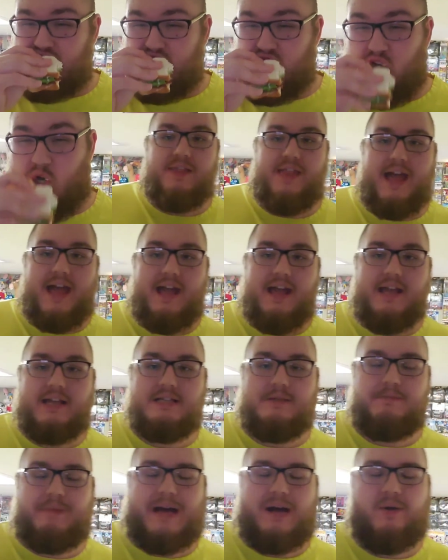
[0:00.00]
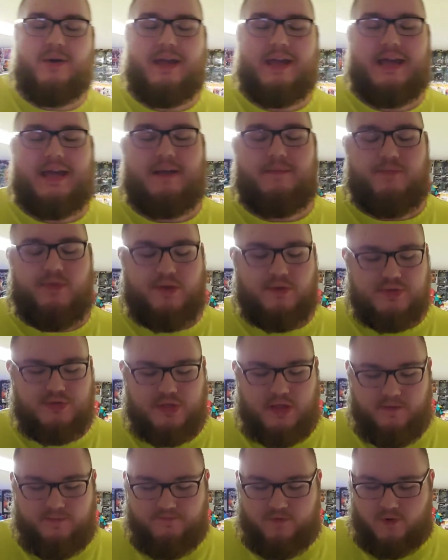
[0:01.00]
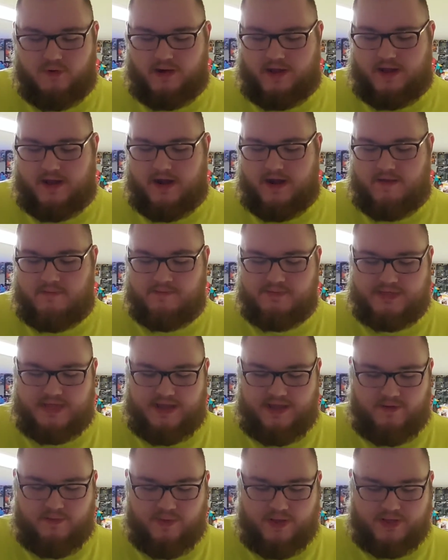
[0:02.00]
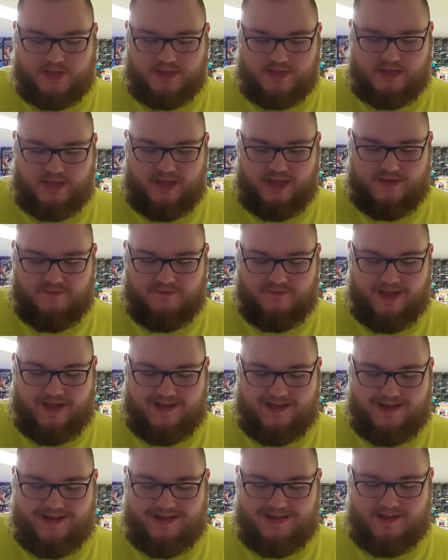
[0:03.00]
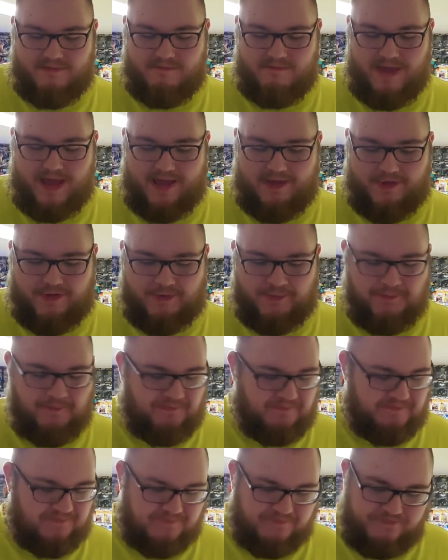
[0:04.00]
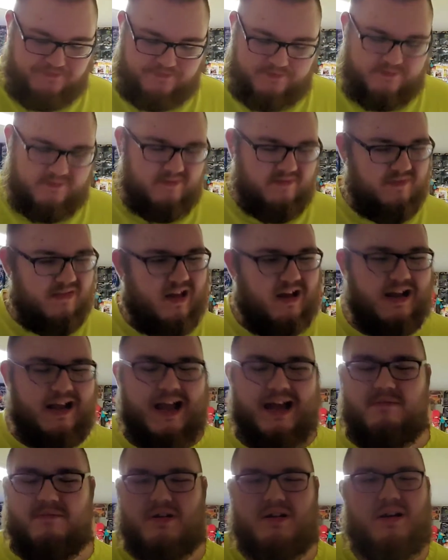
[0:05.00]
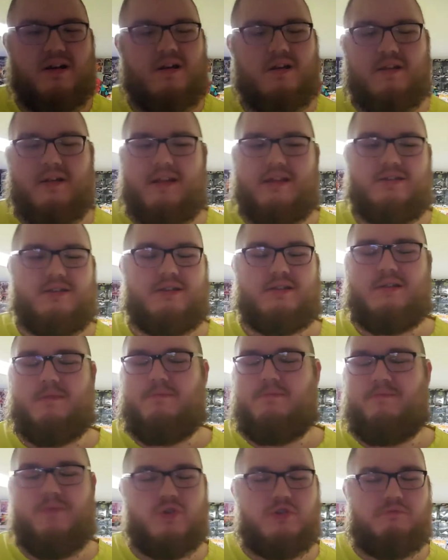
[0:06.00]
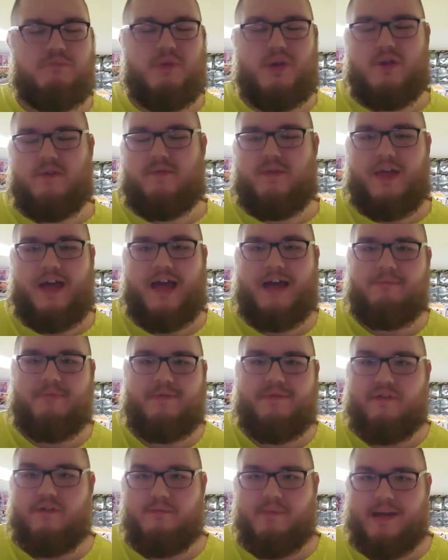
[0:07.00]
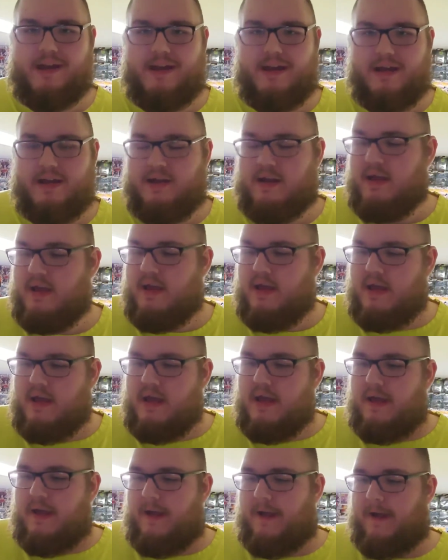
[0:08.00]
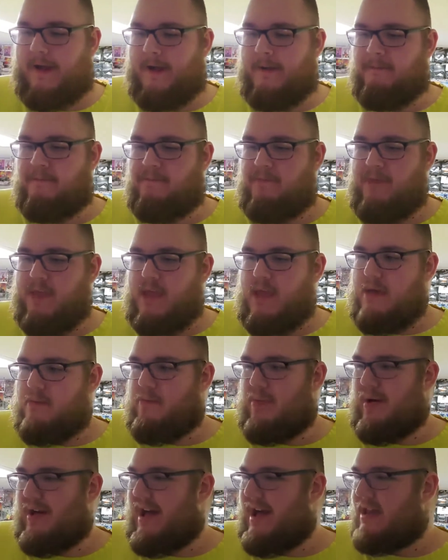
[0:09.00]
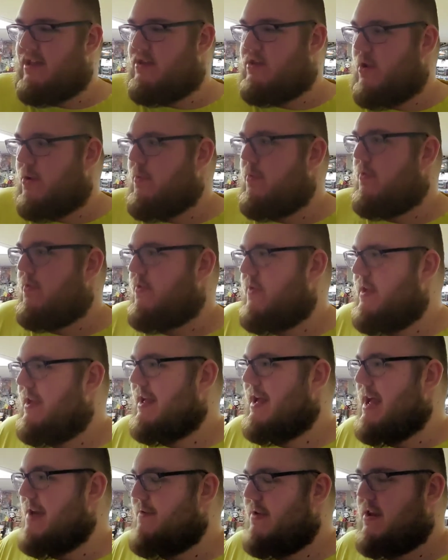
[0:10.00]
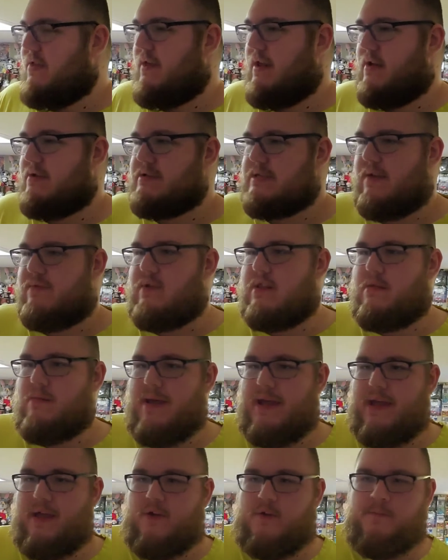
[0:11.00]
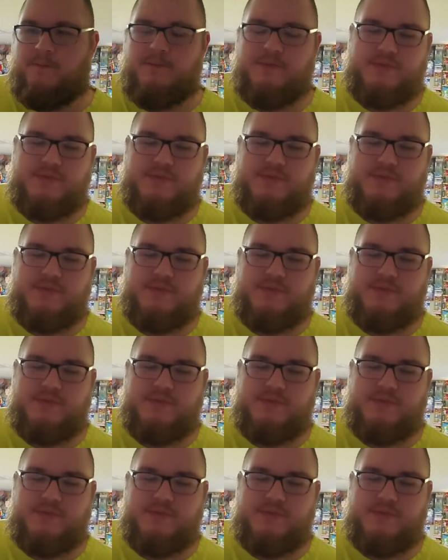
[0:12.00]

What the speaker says: And that is about it. Those are the four items I recently have gotten in the mail. Again, Mercari is just the most beautiful app I've ever been on. But I don't think I have anything else left in the mail.